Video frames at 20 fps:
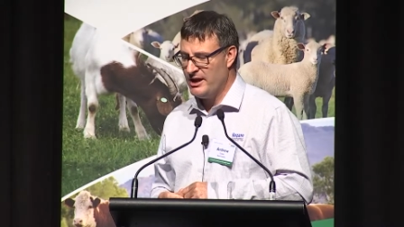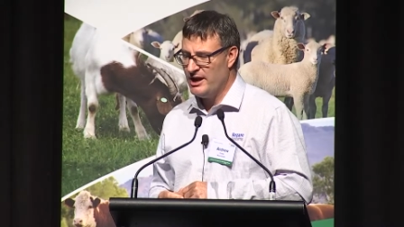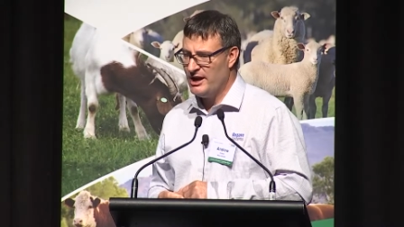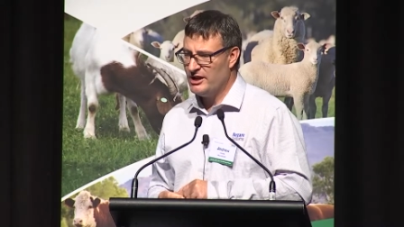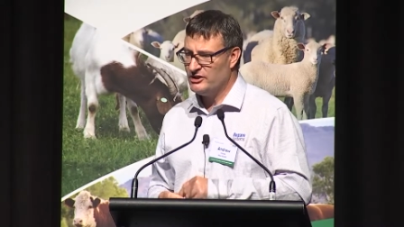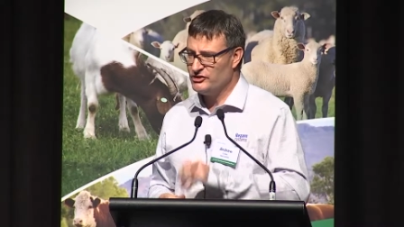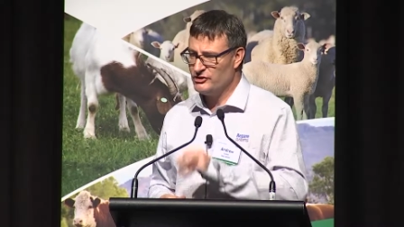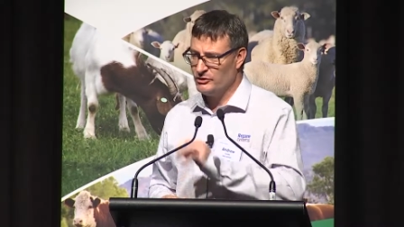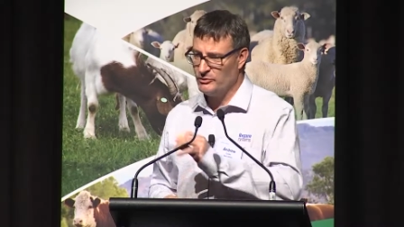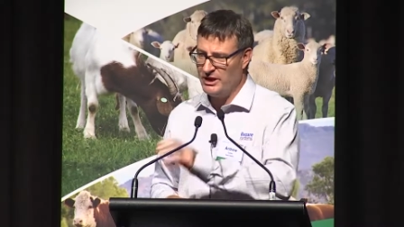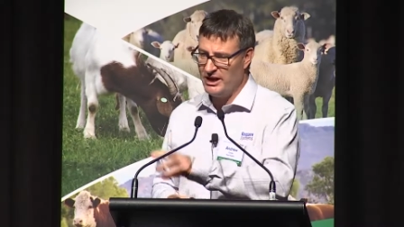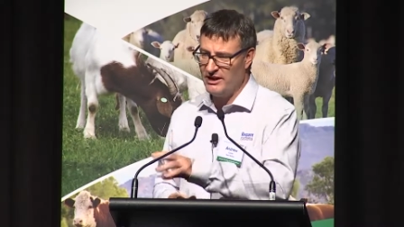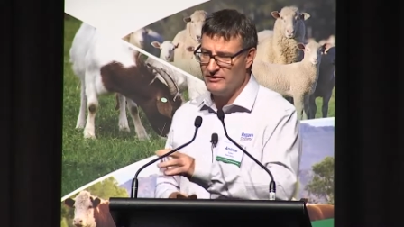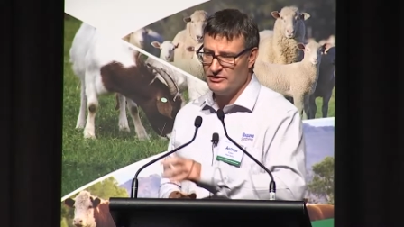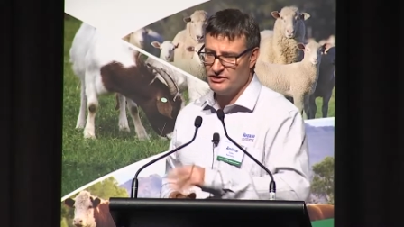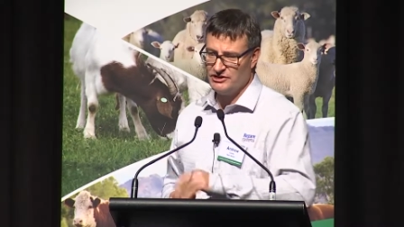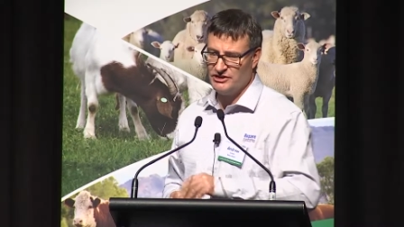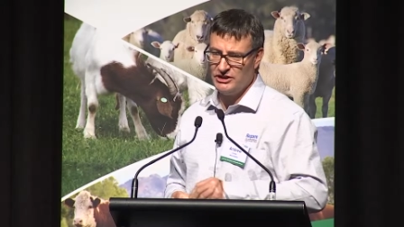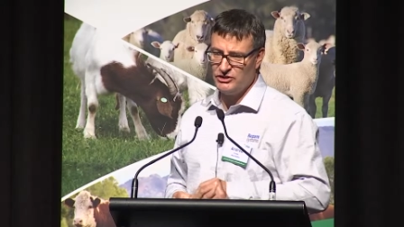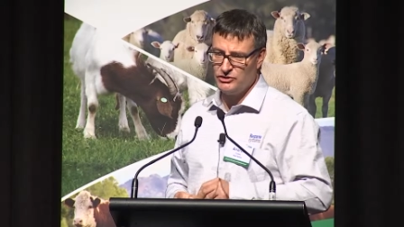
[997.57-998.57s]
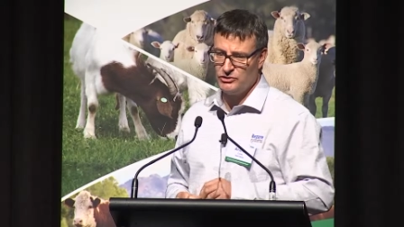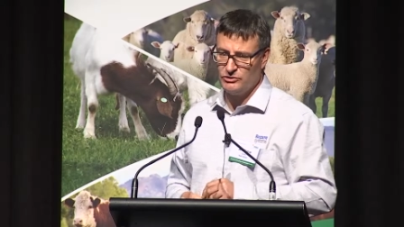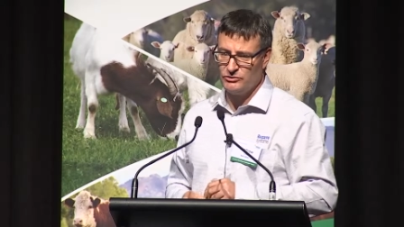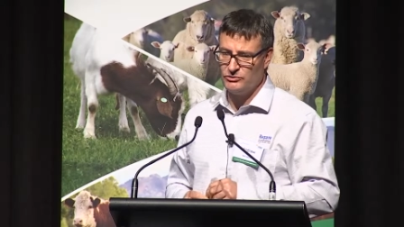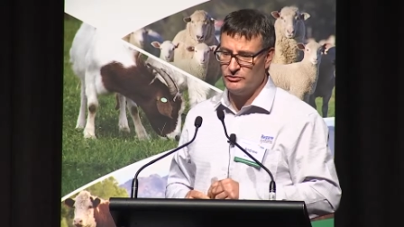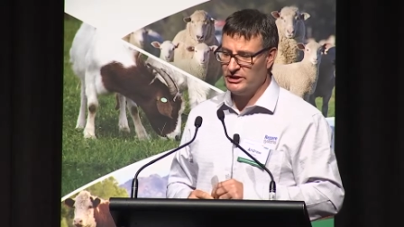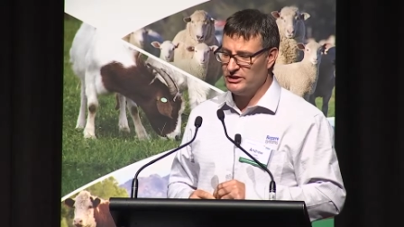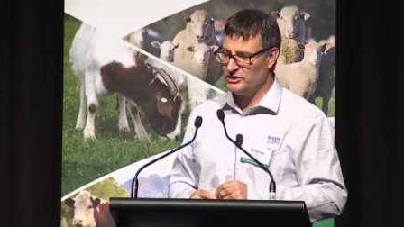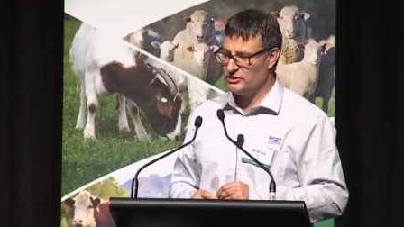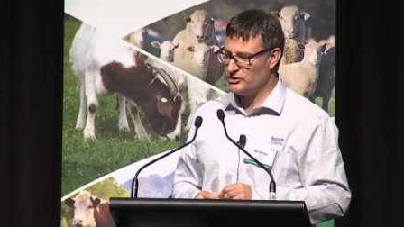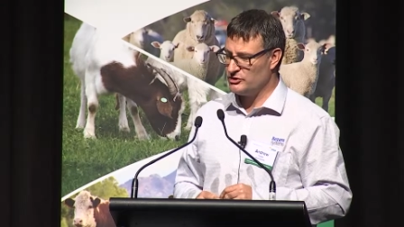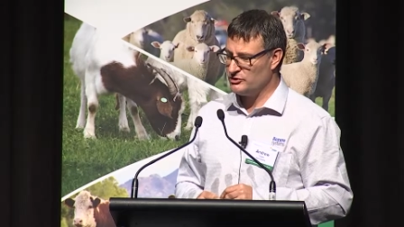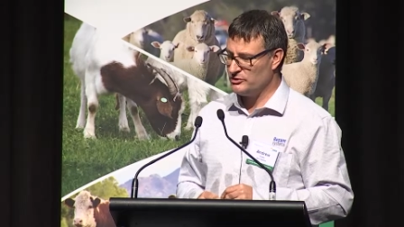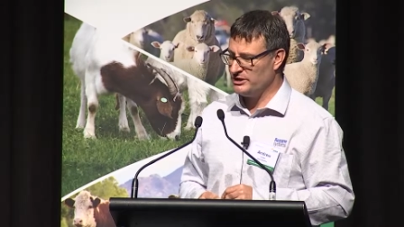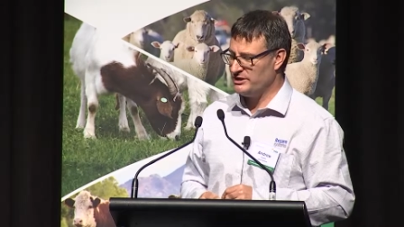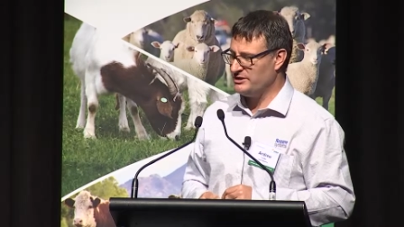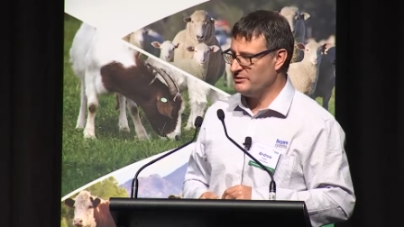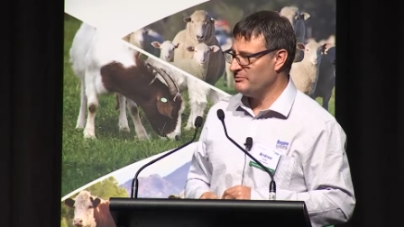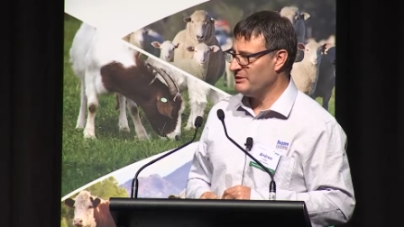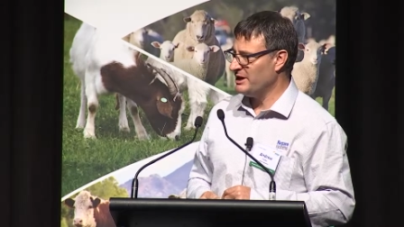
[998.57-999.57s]
And so we have a central
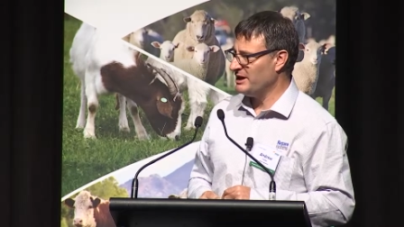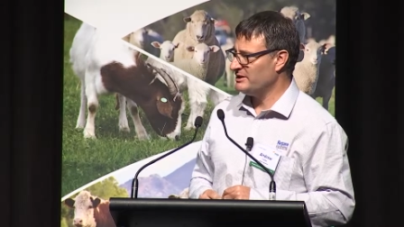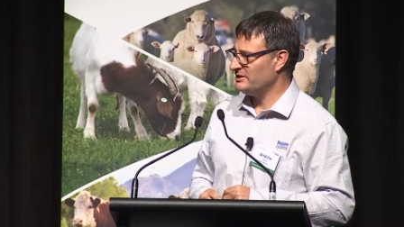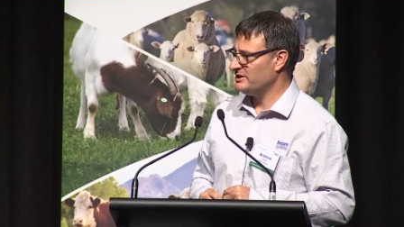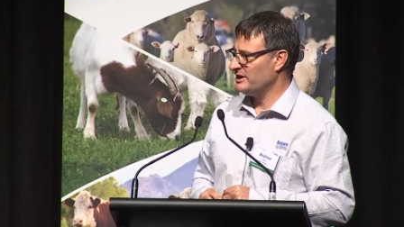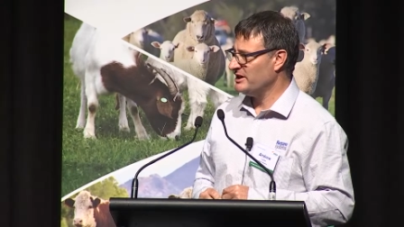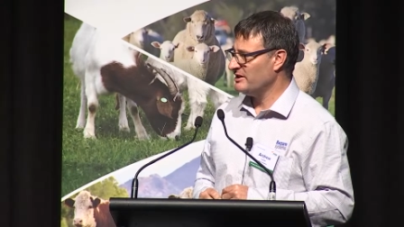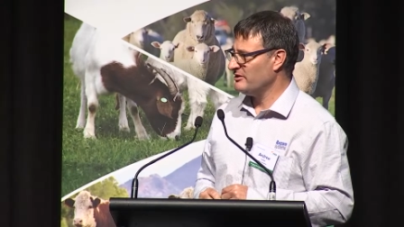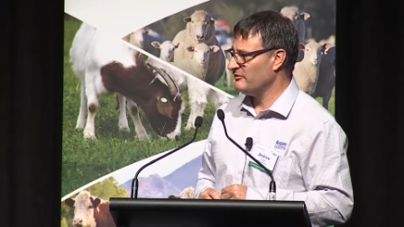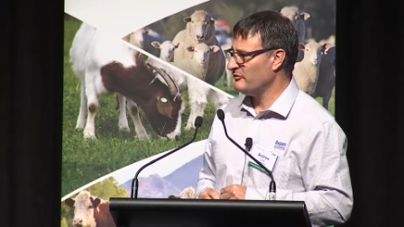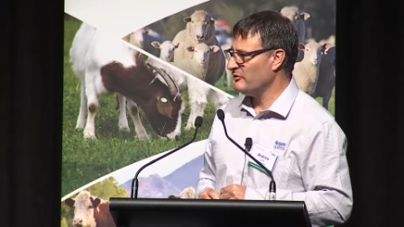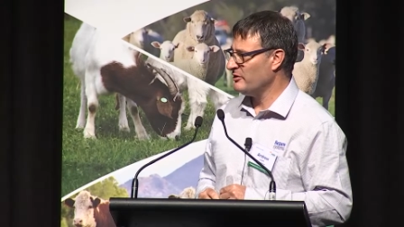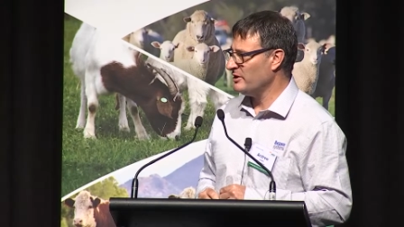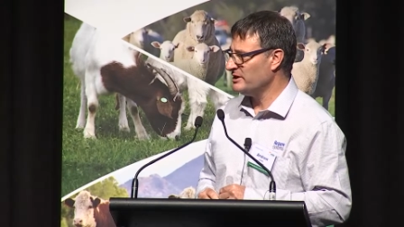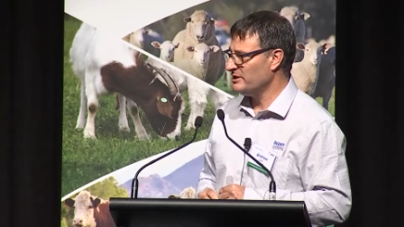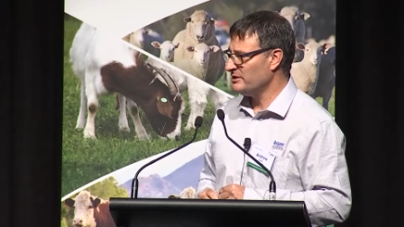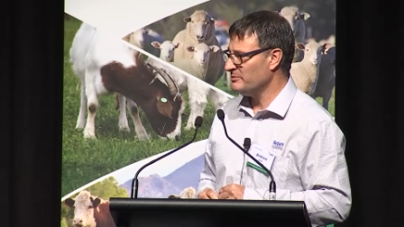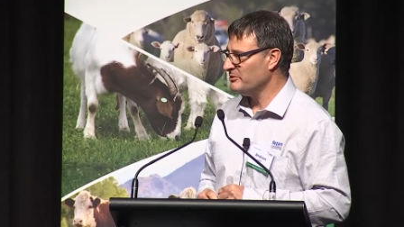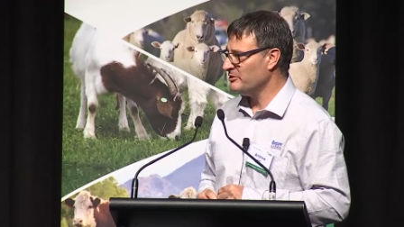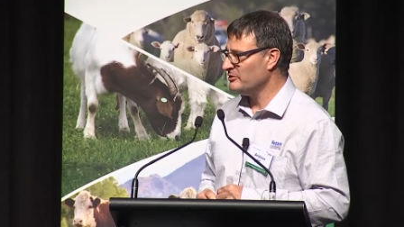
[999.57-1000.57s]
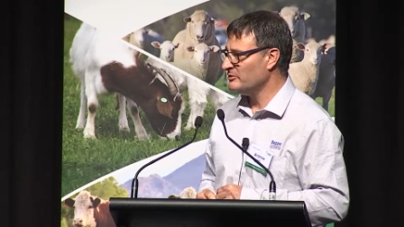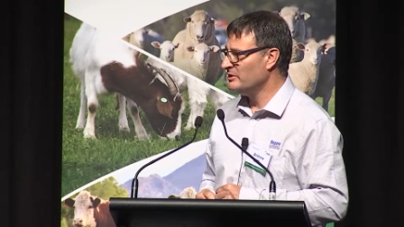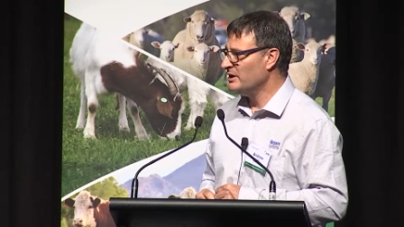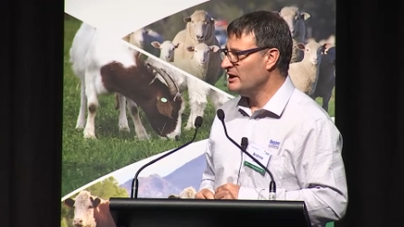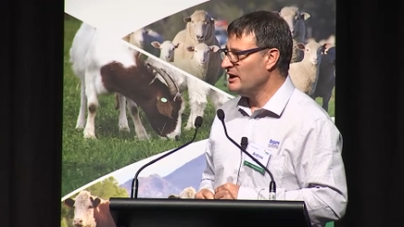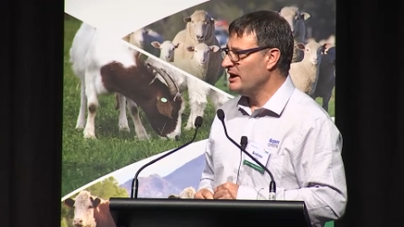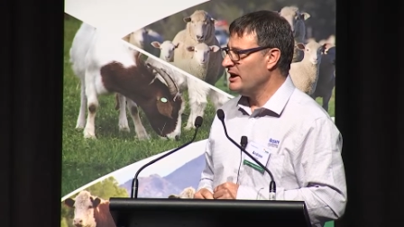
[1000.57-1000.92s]
registry to make data findable,